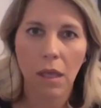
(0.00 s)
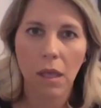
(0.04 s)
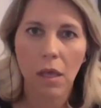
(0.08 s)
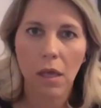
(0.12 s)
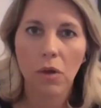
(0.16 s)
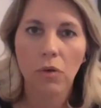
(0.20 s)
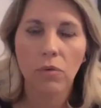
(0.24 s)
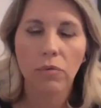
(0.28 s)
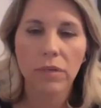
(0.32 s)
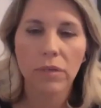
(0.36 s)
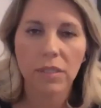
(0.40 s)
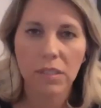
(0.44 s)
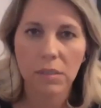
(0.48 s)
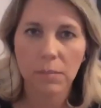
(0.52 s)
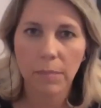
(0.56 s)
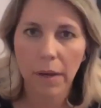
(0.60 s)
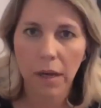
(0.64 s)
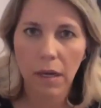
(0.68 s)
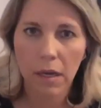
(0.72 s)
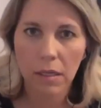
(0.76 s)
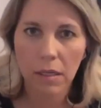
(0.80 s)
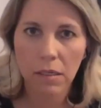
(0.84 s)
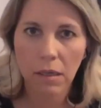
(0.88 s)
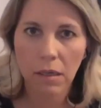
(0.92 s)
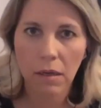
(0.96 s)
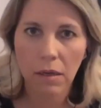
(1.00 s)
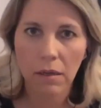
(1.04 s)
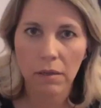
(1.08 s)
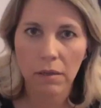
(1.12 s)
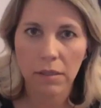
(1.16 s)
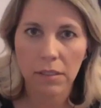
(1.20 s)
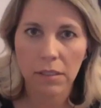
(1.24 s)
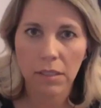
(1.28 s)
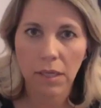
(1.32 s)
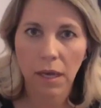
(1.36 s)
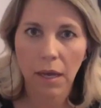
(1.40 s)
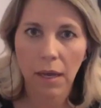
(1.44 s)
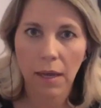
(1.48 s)
respond all the
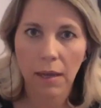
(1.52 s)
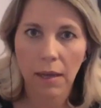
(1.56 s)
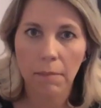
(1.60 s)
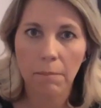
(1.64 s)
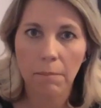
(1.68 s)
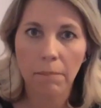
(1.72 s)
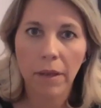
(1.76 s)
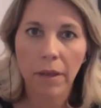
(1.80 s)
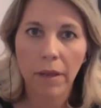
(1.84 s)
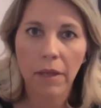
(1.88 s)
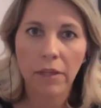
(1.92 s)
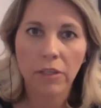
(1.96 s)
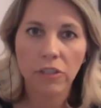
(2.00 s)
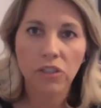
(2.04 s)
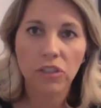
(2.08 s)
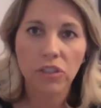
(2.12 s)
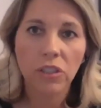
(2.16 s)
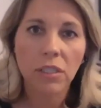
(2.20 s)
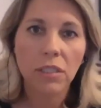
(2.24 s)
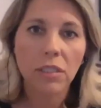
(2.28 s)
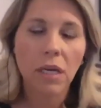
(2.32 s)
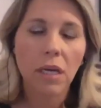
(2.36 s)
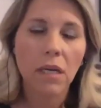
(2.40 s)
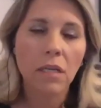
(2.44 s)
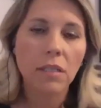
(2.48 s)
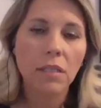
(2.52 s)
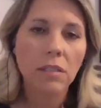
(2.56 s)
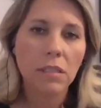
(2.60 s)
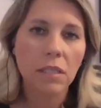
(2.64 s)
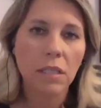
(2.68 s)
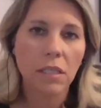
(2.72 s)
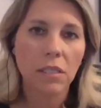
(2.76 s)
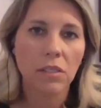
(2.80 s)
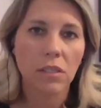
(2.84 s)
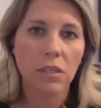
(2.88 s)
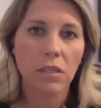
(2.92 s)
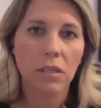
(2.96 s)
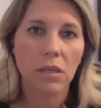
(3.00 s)
time, but she does
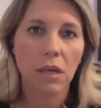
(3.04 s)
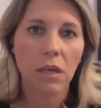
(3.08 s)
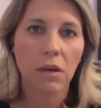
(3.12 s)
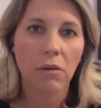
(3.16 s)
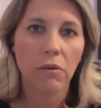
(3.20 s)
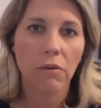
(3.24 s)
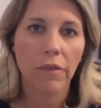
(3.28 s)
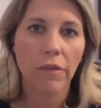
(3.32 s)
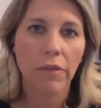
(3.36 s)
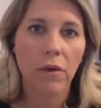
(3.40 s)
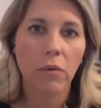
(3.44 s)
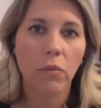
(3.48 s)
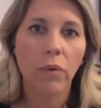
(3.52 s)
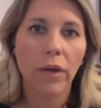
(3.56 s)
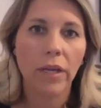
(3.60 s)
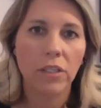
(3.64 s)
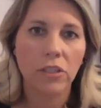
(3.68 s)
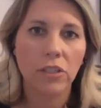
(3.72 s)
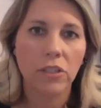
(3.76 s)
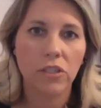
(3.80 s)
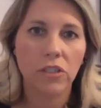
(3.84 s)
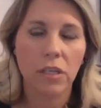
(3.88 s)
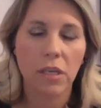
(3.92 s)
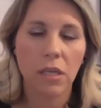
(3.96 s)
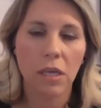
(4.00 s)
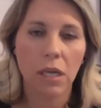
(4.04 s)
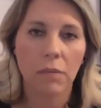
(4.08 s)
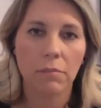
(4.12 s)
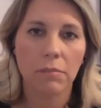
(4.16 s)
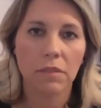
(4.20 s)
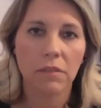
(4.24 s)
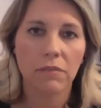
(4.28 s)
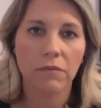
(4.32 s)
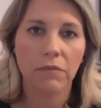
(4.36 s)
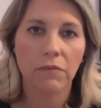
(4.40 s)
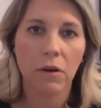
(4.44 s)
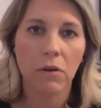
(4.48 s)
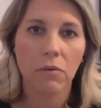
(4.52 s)
need to know that when she
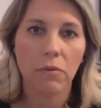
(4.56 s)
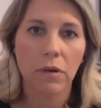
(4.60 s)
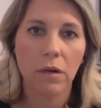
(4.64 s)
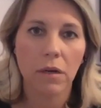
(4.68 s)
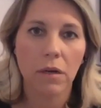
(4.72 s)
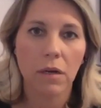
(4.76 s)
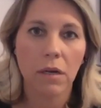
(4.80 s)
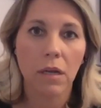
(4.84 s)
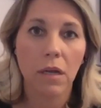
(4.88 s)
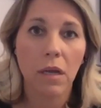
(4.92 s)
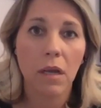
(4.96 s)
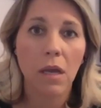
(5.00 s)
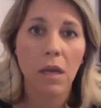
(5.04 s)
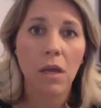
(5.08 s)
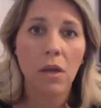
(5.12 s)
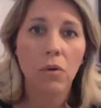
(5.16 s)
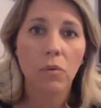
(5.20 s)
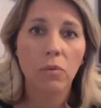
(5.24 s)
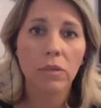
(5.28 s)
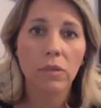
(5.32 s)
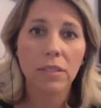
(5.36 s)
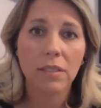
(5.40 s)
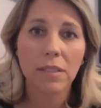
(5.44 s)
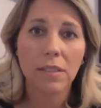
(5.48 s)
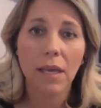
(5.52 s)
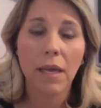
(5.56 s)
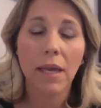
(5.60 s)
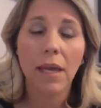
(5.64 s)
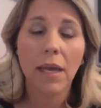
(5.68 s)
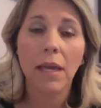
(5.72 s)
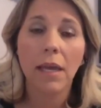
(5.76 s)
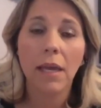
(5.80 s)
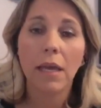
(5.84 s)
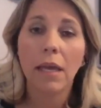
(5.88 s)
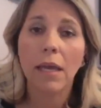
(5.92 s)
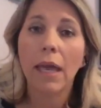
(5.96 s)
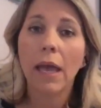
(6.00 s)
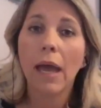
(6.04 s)
comes forward, we'll
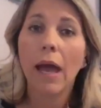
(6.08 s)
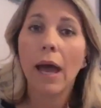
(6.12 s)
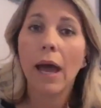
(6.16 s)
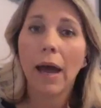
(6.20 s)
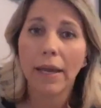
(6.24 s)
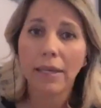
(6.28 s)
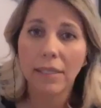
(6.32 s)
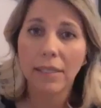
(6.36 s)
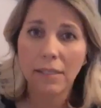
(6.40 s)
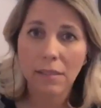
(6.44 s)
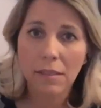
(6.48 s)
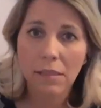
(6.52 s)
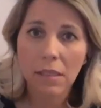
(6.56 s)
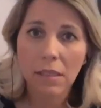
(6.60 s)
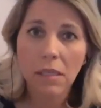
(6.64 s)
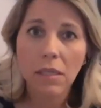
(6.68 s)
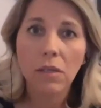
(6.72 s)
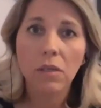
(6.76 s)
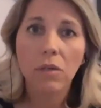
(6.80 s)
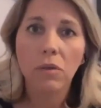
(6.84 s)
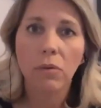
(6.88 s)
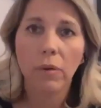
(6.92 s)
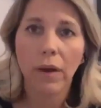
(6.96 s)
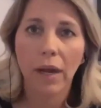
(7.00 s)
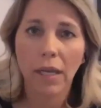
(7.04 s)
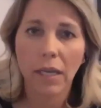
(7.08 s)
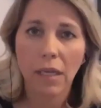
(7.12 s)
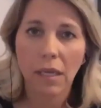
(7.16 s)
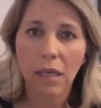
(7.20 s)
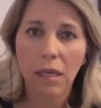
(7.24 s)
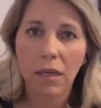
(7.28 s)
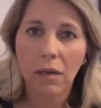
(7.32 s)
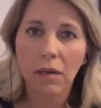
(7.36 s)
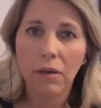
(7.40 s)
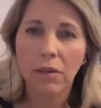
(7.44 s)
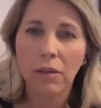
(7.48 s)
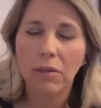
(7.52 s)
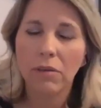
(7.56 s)
say, I see you, I
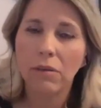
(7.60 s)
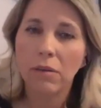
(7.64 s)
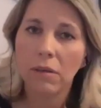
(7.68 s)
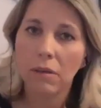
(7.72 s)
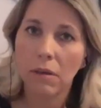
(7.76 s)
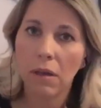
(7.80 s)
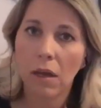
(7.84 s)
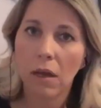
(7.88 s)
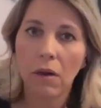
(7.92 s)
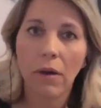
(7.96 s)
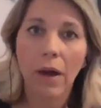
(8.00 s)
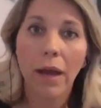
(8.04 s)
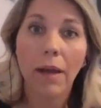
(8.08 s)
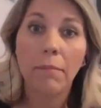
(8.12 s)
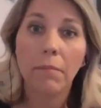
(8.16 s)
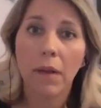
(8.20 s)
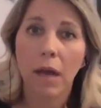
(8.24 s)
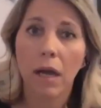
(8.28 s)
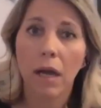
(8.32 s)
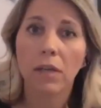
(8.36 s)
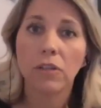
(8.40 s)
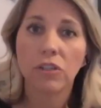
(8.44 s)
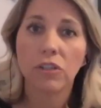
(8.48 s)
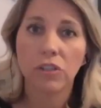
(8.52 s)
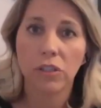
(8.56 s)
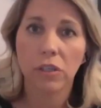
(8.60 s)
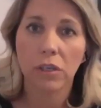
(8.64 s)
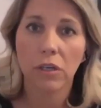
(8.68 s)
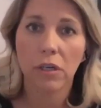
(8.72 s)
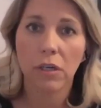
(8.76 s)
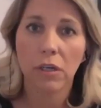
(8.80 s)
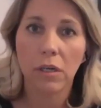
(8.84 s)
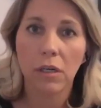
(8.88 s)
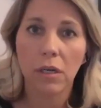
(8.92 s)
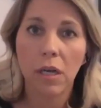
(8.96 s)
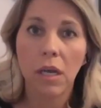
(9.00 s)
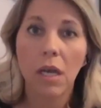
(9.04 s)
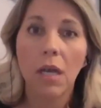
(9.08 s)
hear you, you know, I'm not
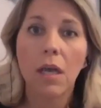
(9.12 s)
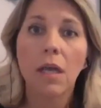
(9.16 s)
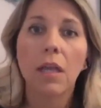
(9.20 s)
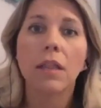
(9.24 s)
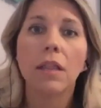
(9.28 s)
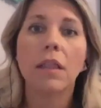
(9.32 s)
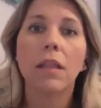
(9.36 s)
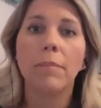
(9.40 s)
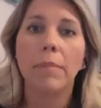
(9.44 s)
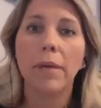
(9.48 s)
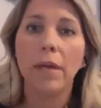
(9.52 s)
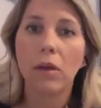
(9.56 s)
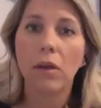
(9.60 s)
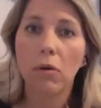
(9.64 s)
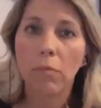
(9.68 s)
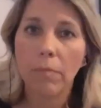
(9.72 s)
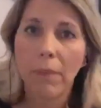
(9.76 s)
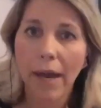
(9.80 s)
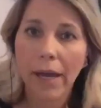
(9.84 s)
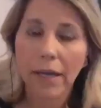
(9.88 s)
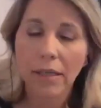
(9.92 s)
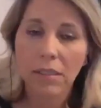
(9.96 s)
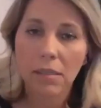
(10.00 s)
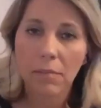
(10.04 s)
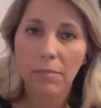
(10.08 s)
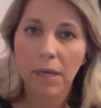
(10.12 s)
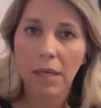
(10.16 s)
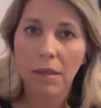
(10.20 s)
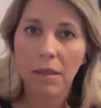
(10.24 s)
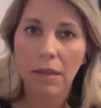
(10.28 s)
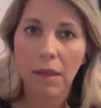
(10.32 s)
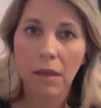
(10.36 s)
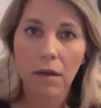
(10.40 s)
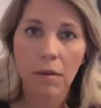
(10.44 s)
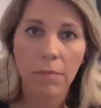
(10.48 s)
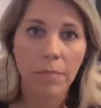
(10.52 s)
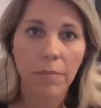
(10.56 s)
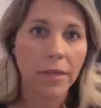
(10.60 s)
sure. Let me go back to my
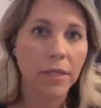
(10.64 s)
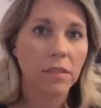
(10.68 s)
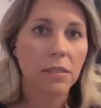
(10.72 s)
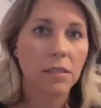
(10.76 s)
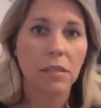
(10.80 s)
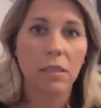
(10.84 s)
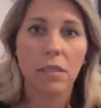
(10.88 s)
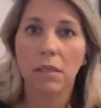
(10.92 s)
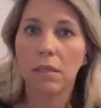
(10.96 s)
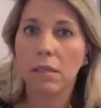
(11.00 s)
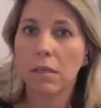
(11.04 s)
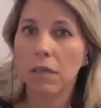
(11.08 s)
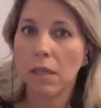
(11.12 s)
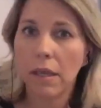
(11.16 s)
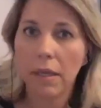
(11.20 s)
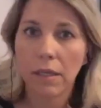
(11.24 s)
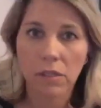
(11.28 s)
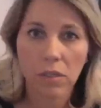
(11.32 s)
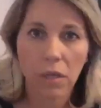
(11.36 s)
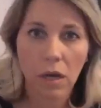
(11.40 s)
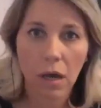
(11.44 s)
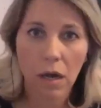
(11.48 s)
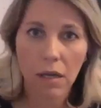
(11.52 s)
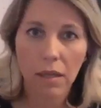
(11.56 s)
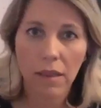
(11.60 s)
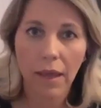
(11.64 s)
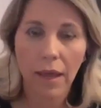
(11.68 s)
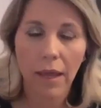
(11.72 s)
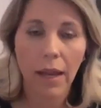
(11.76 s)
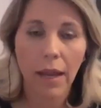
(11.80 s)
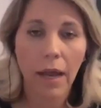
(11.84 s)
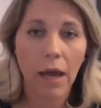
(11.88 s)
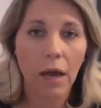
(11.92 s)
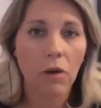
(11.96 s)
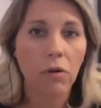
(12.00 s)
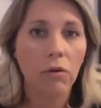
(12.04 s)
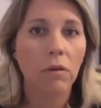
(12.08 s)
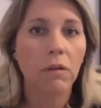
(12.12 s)
therapist and talk that
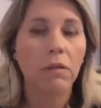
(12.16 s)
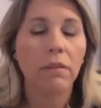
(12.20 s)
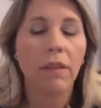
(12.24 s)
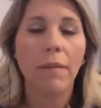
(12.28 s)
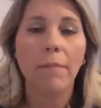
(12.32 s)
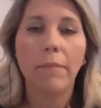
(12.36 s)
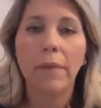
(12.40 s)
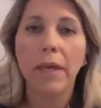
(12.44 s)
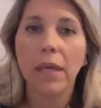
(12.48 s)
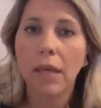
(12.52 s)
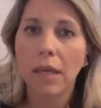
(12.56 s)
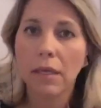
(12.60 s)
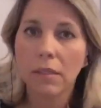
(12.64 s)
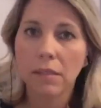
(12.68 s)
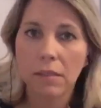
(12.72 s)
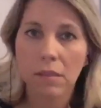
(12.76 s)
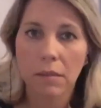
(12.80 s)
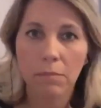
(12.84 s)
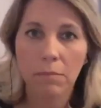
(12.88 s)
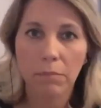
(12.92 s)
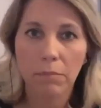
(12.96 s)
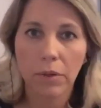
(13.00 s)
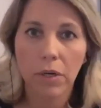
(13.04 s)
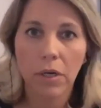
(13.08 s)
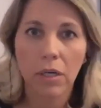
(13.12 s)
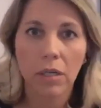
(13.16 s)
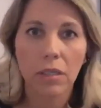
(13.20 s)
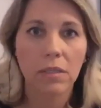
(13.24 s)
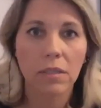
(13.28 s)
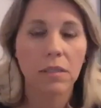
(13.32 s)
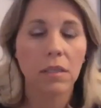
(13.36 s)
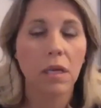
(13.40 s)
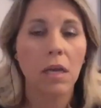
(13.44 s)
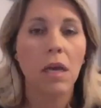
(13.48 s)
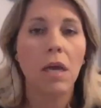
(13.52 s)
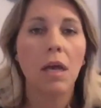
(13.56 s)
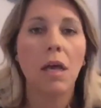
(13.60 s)
out. Let me get some books.